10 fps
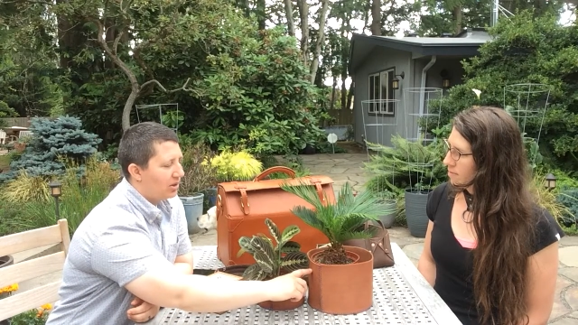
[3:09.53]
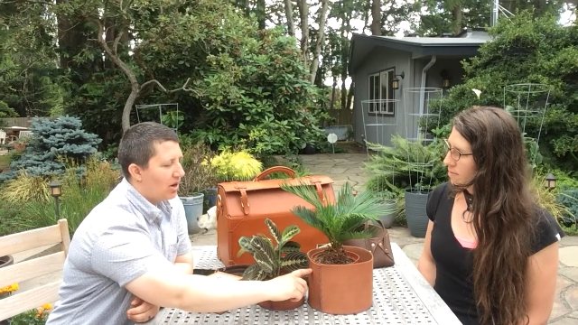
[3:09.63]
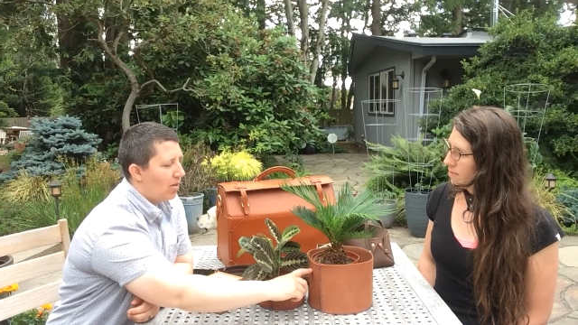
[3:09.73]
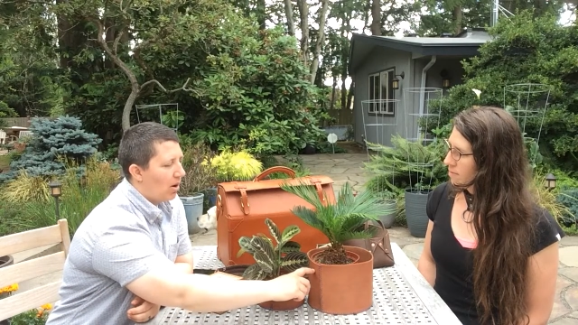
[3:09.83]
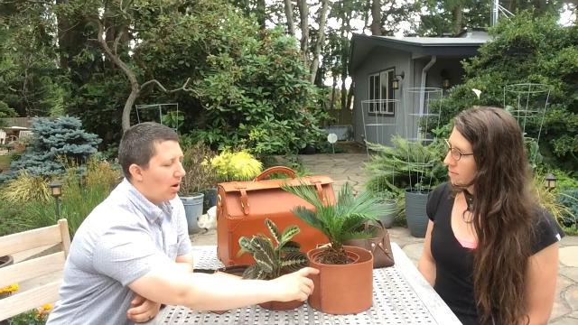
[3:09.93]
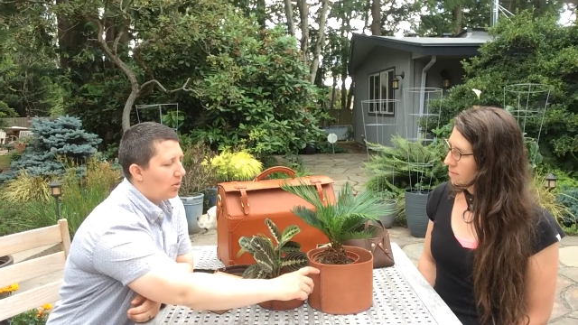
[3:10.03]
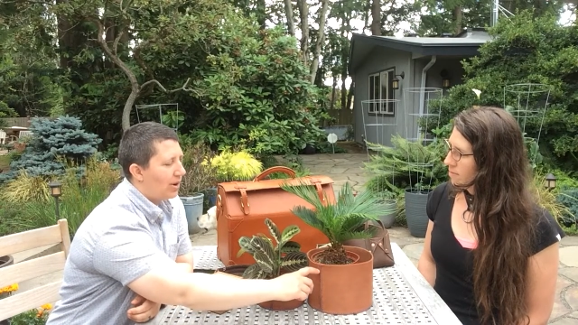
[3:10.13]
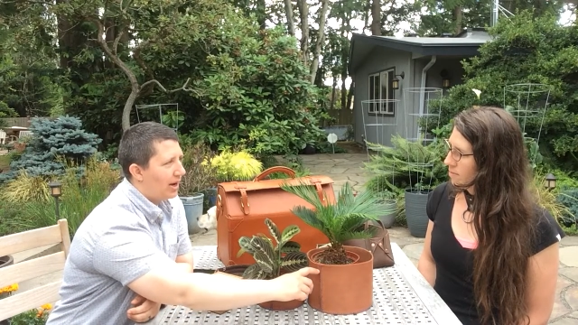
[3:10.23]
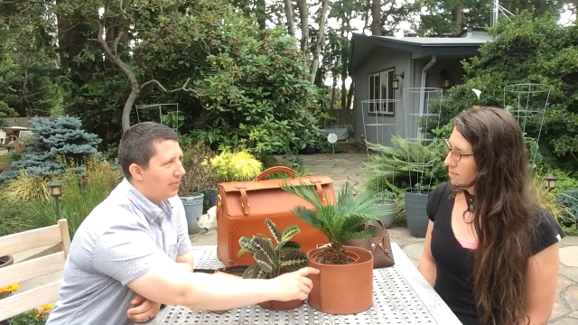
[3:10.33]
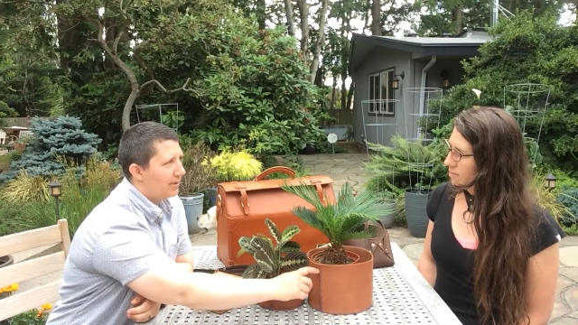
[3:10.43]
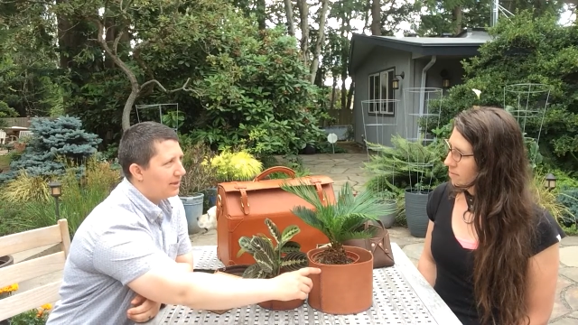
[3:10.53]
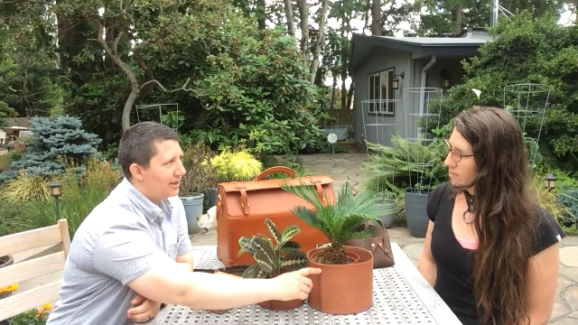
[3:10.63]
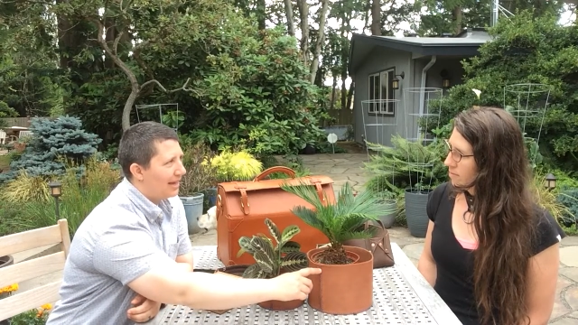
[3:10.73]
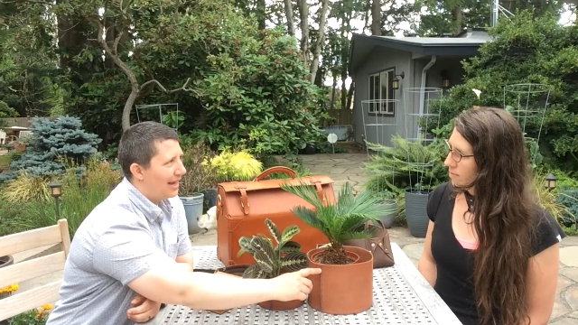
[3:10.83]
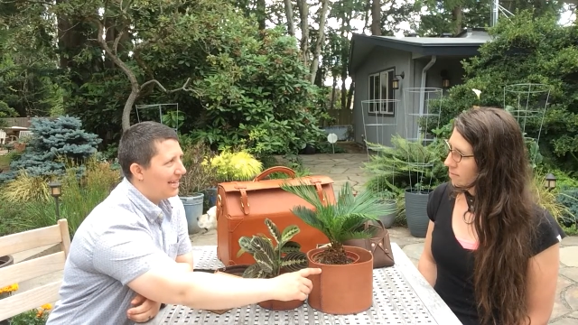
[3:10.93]
Speaker 1: to go all the way up into
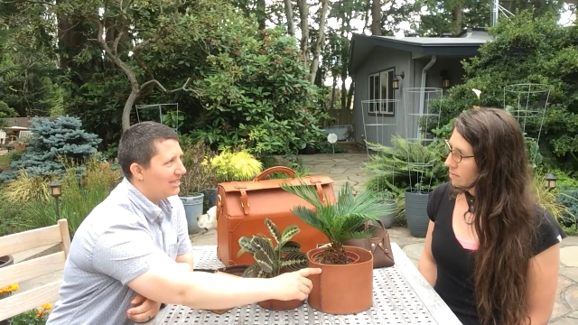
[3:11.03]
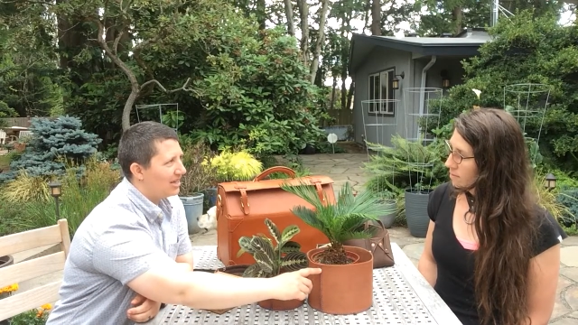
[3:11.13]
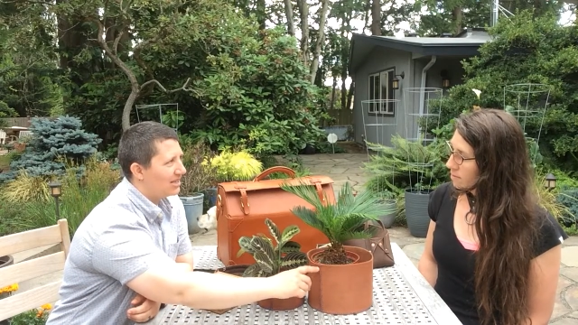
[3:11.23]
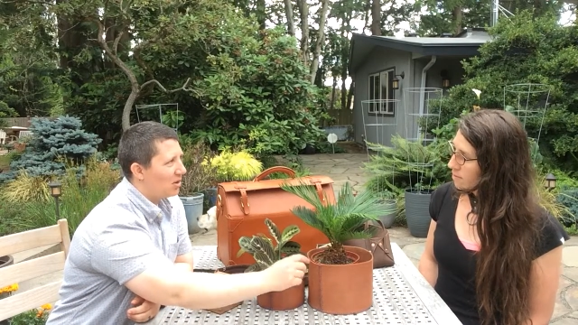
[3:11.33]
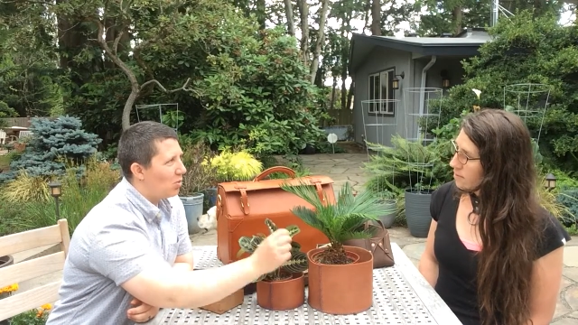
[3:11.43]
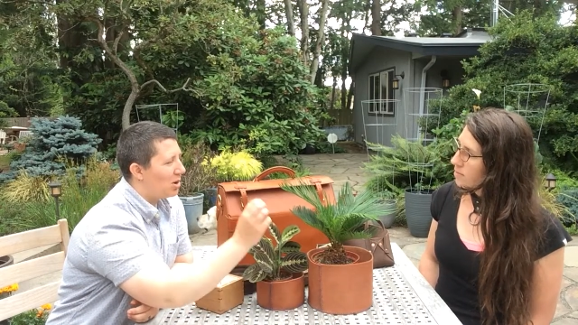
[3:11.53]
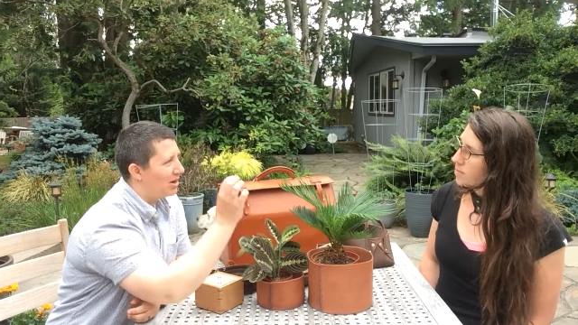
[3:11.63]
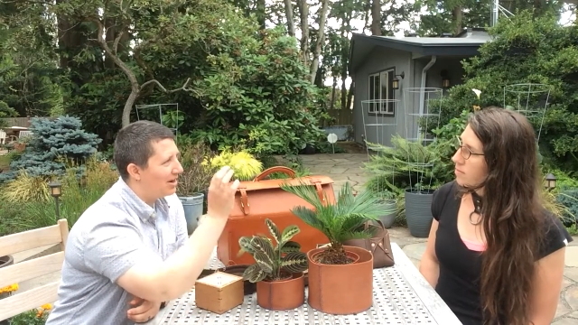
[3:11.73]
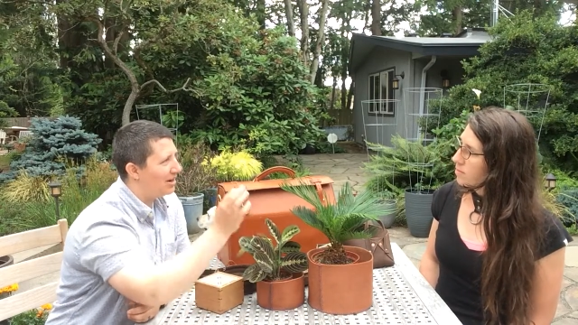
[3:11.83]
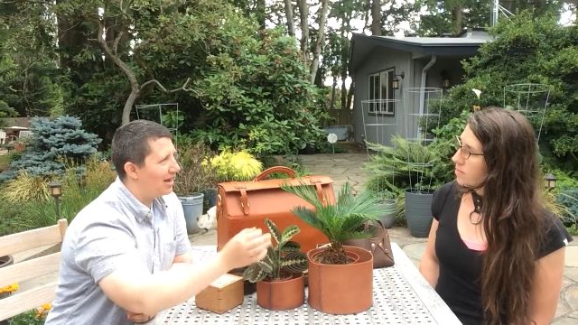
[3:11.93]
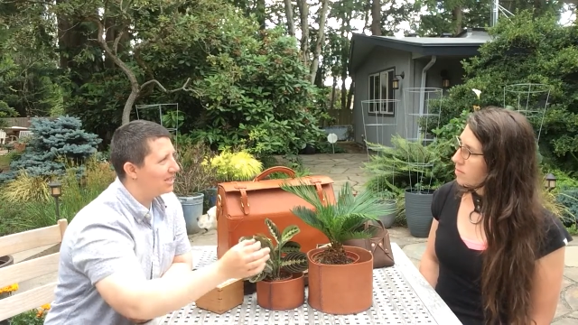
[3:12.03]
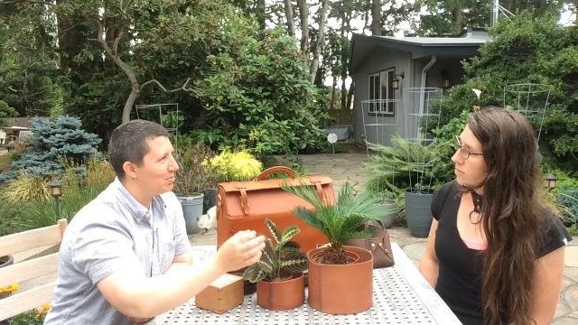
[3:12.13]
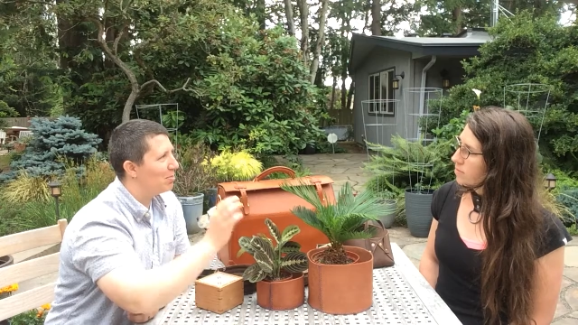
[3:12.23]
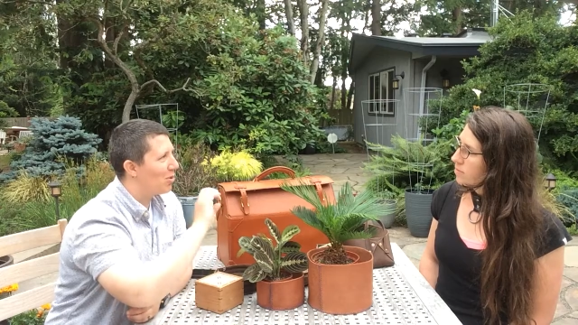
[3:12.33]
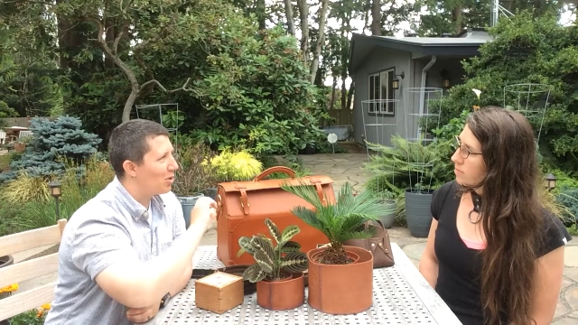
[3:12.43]
the edge because I wanted a nice
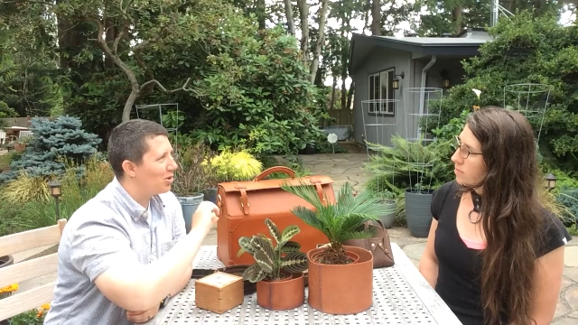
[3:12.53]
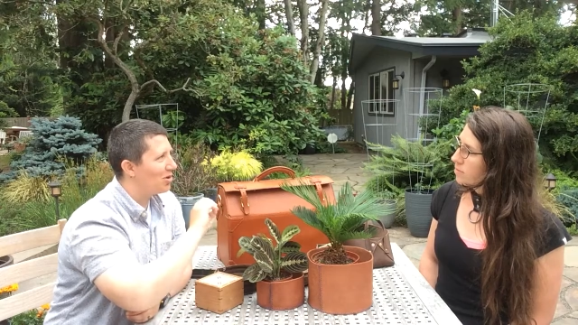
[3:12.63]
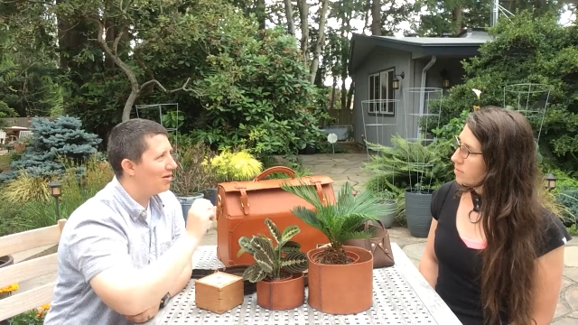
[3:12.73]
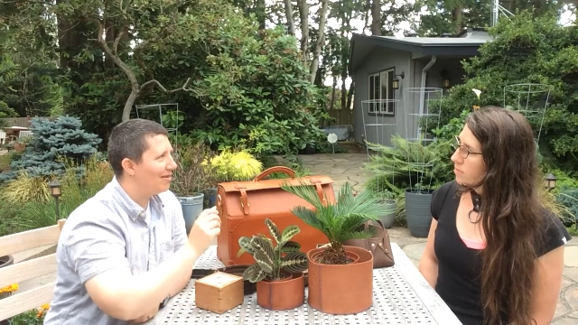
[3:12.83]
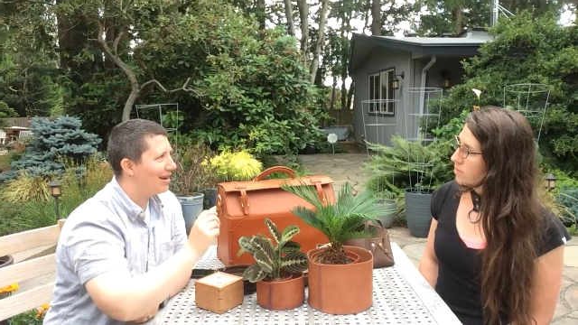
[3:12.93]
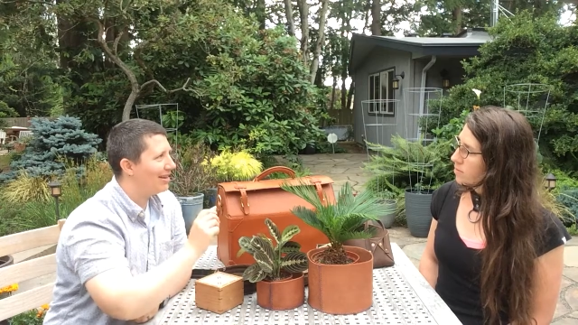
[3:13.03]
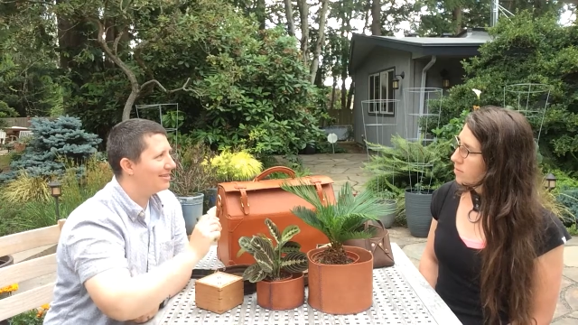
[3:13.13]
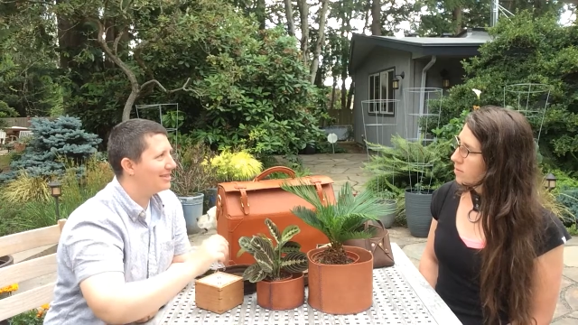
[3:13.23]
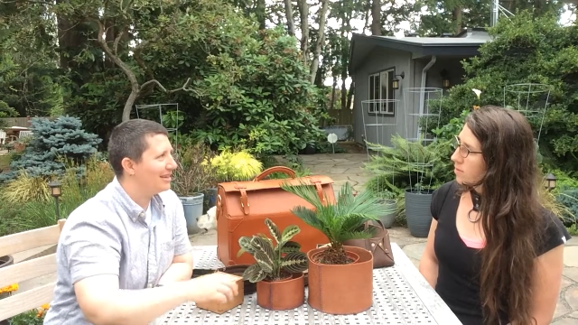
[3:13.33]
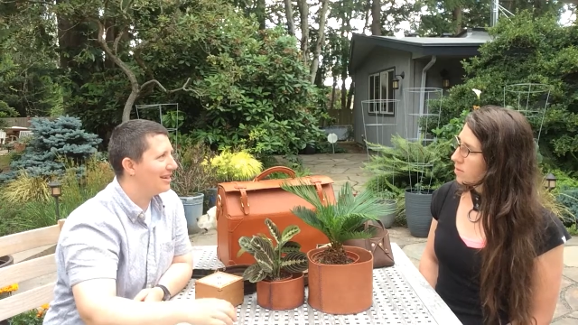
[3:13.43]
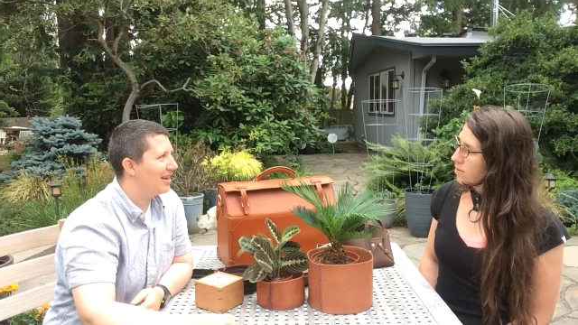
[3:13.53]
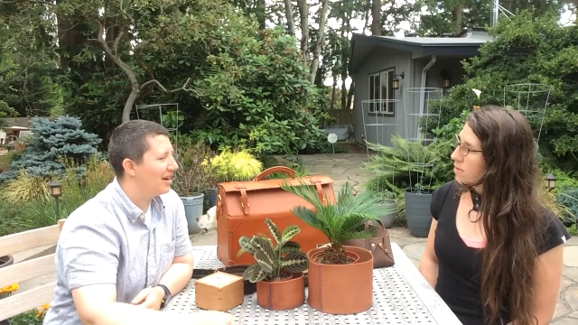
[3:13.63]
border around to